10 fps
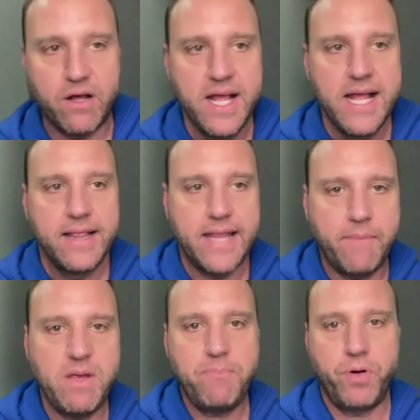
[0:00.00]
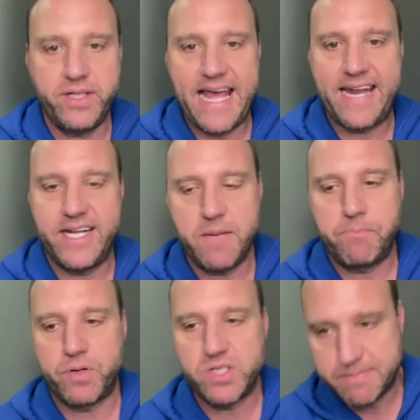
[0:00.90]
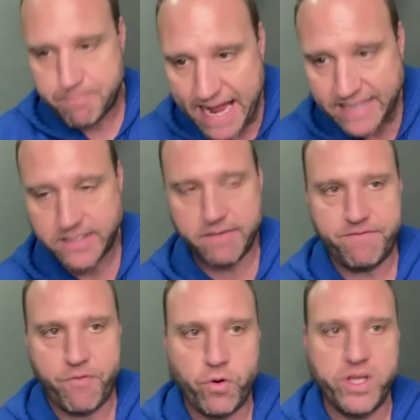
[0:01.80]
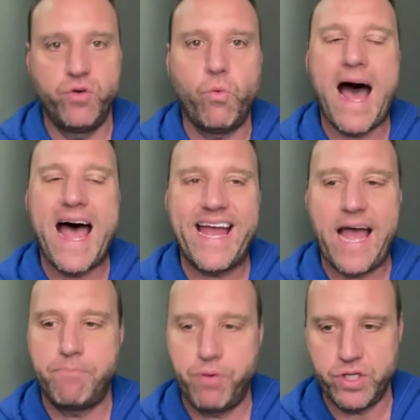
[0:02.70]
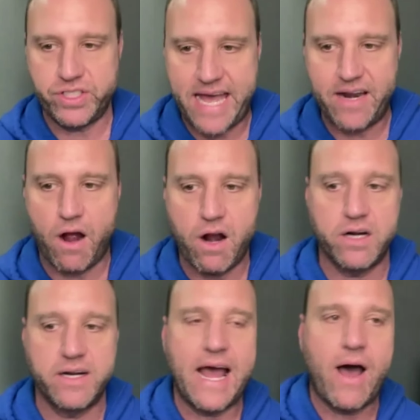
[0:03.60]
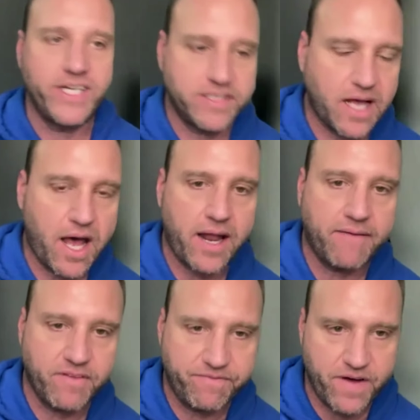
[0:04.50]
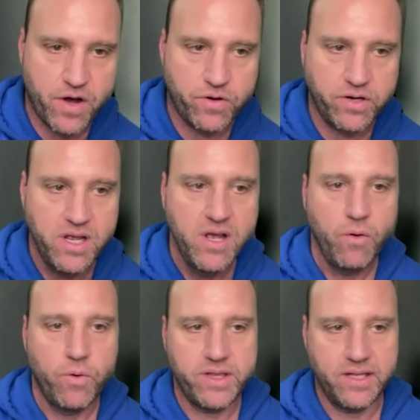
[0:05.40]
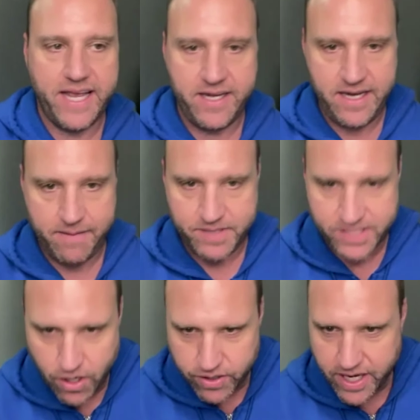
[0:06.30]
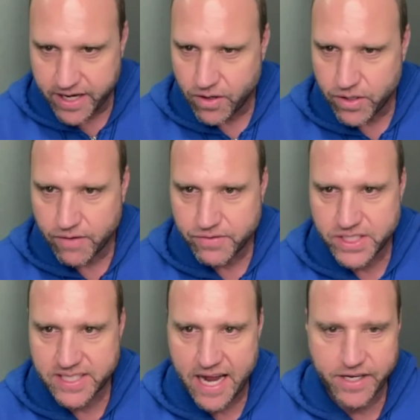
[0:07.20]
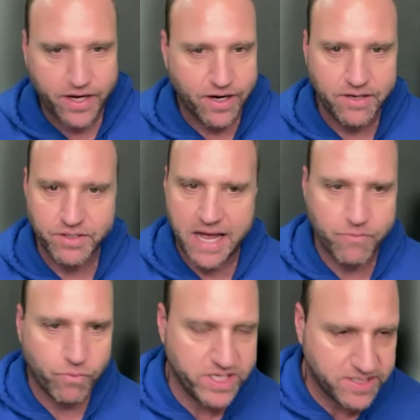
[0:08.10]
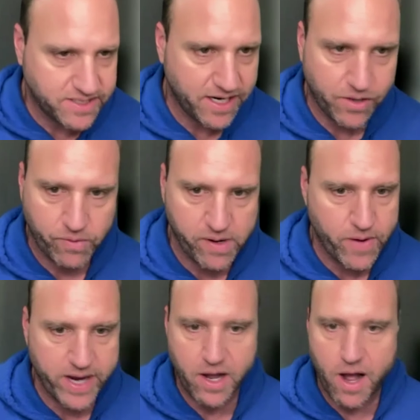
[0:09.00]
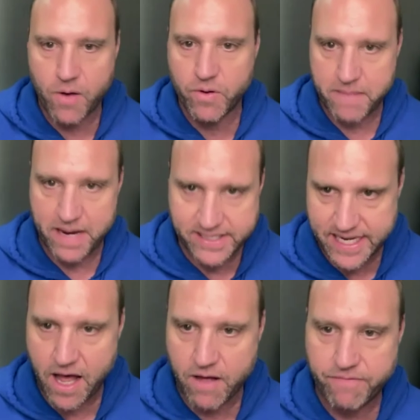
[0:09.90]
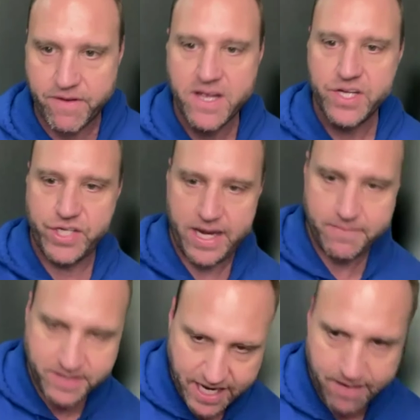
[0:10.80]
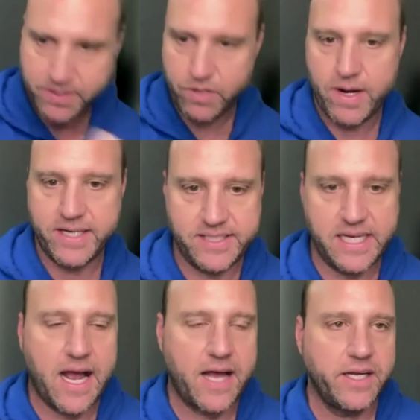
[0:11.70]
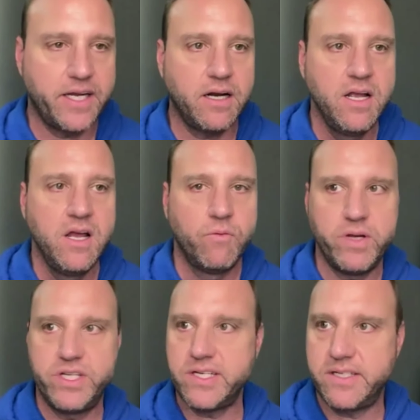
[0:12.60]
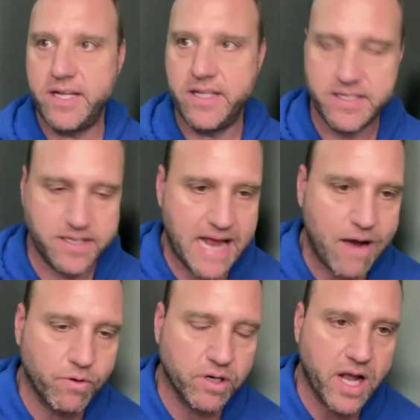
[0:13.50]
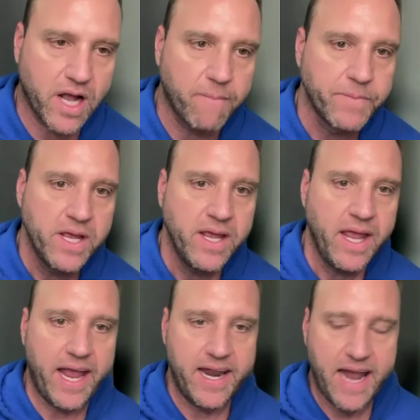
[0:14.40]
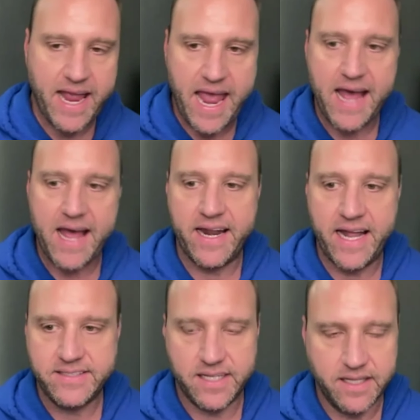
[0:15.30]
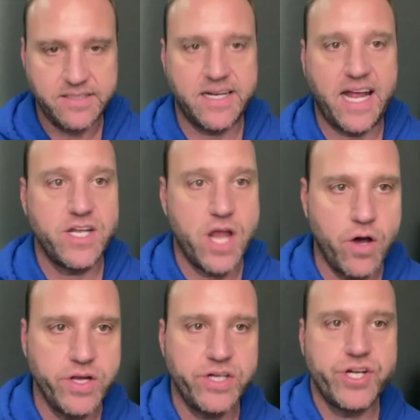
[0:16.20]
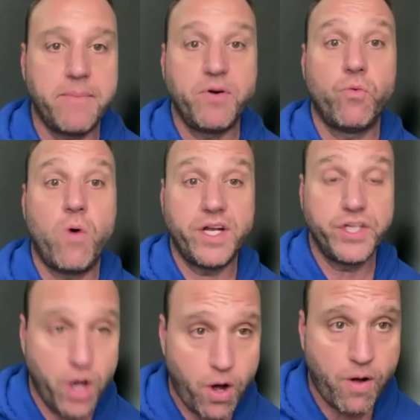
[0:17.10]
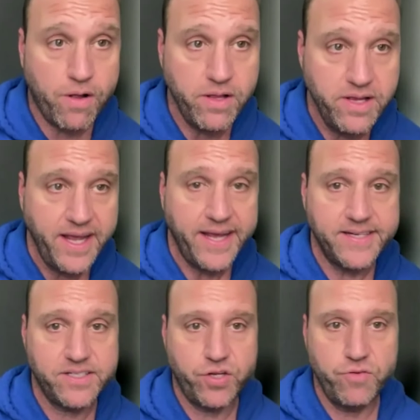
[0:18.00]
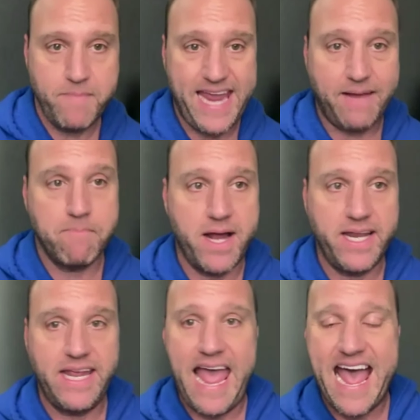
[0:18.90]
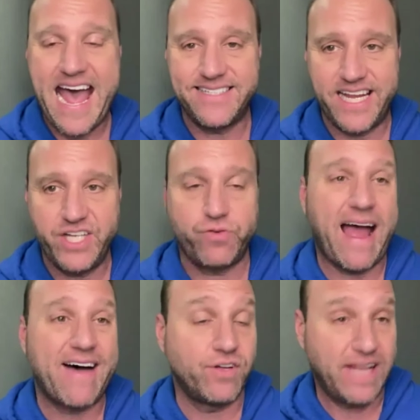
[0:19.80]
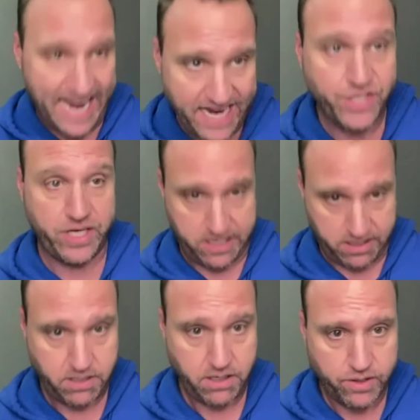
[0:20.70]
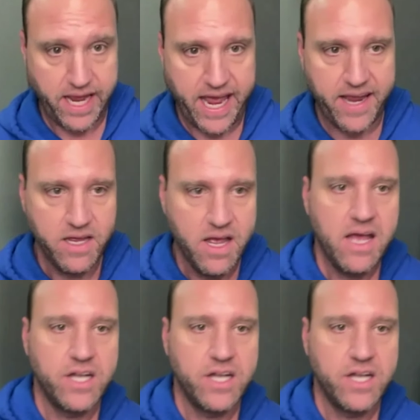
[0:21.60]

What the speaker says: Now, let me put that into perspective for you, why I push that hard. Now, I just got off the phone with a lady named Sonia. I don't know if she's on here. We just did a 3-way call with myself, James Kim's, who I see on here. We just did this an hour ago. And I said, listen, I know your number one goal is to make money as a travel agent, okay?